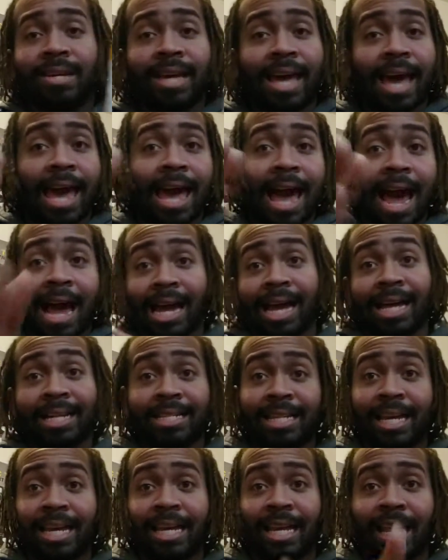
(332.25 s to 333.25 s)
And I gotta
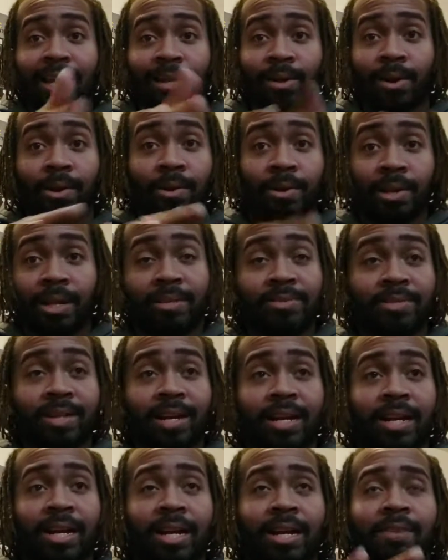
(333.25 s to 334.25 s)
say, like Lord Licorice
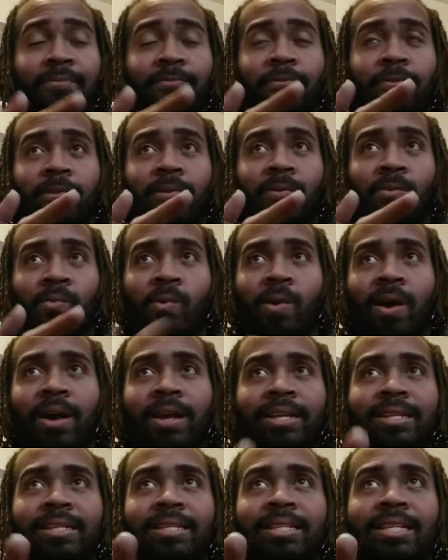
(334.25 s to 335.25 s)
on here for
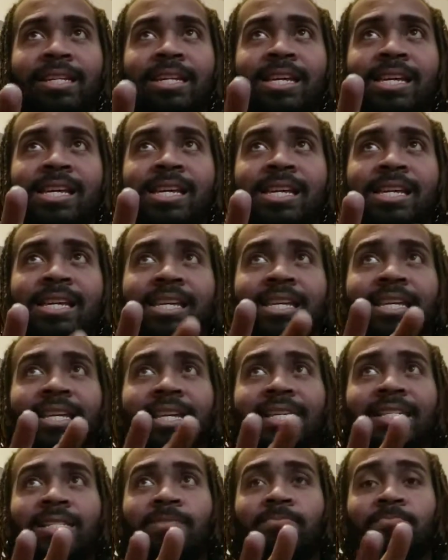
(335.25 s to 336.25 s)
one,
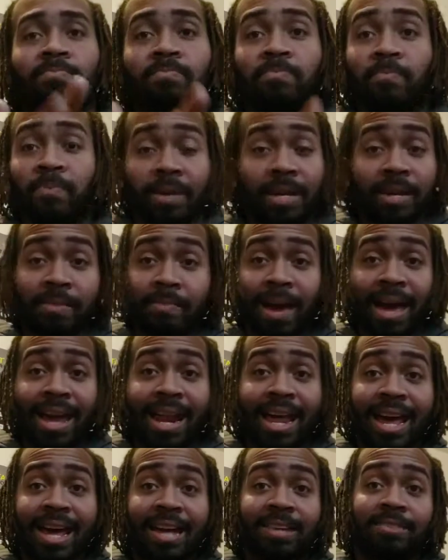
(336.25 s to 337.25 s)
he's pretty
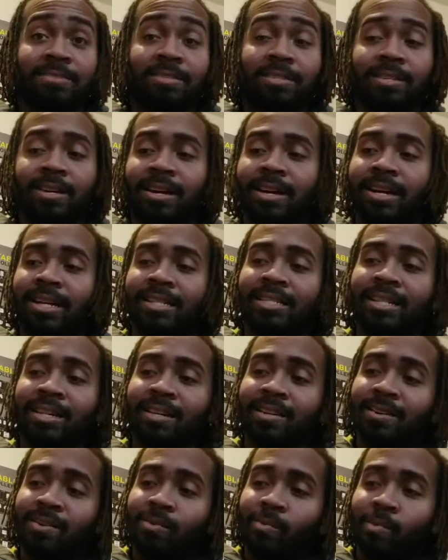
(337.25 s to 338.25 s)
badass because
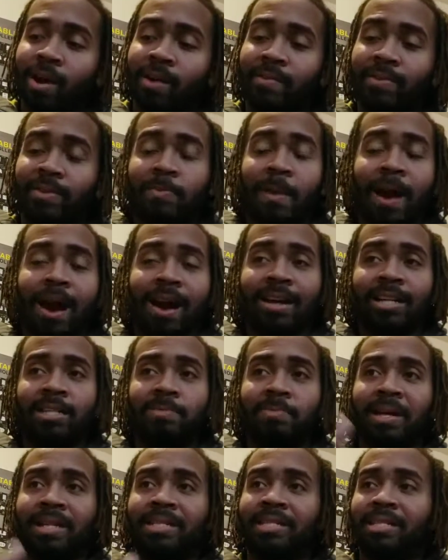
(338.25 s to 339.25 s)
one of his powers
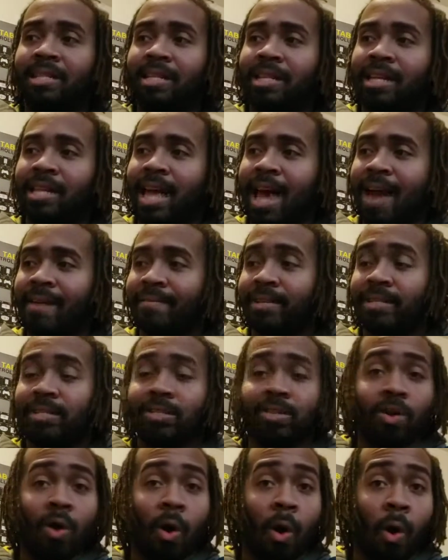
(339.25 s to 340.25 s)
is basically having
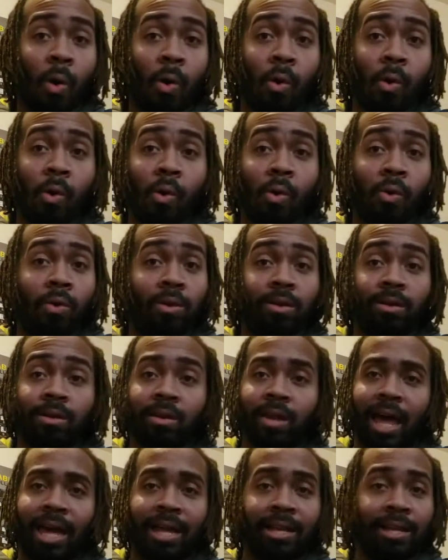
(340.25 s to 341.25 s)
his whole
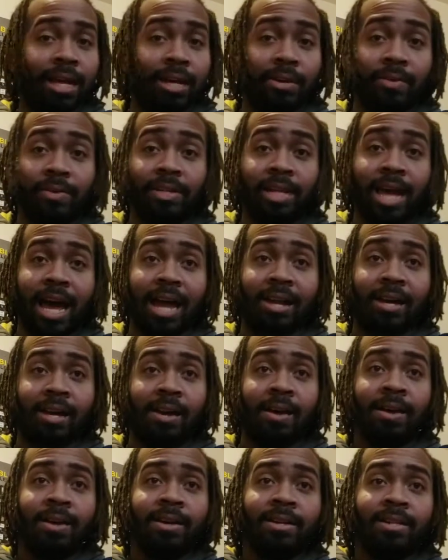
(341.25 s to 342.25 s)
like licorice kind
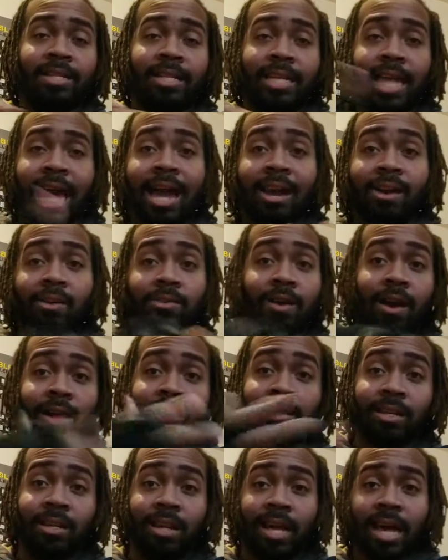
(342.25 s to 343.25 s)
of scatter
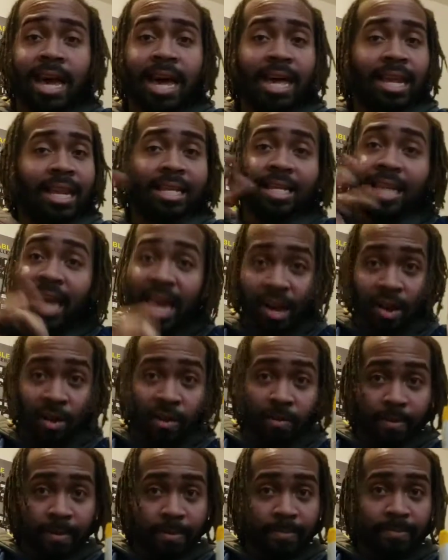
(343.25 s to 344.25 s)
across the land and take
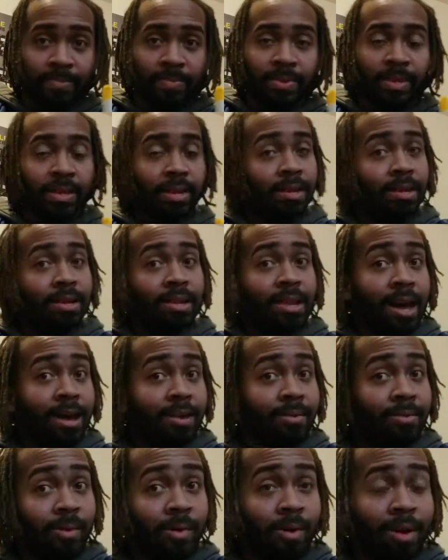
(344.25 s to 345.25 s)
over. Now,
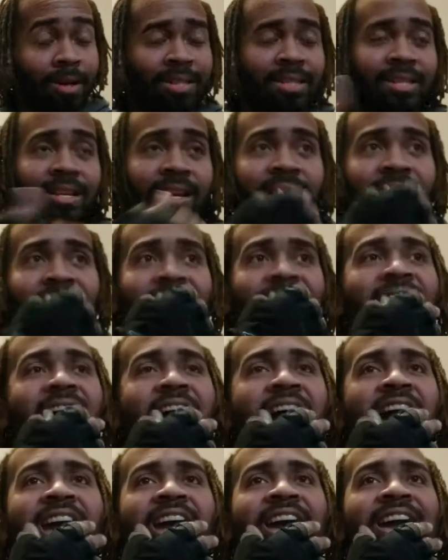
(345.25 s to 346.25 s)
of course,
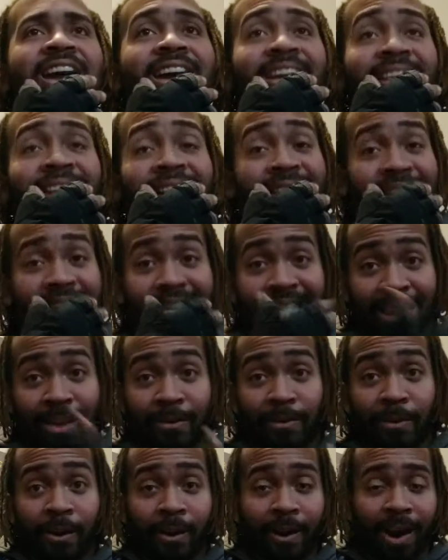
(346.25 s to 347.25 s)
it doesn't get
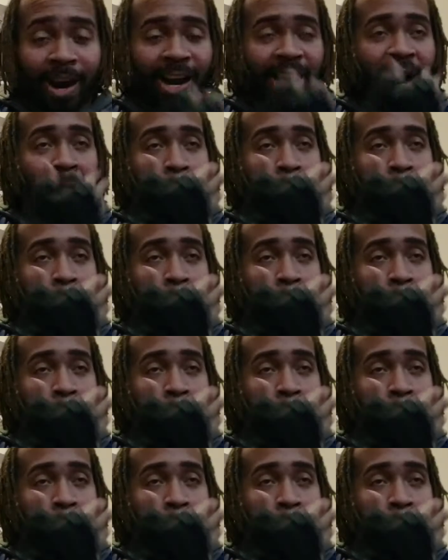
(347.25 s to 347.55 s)
that far.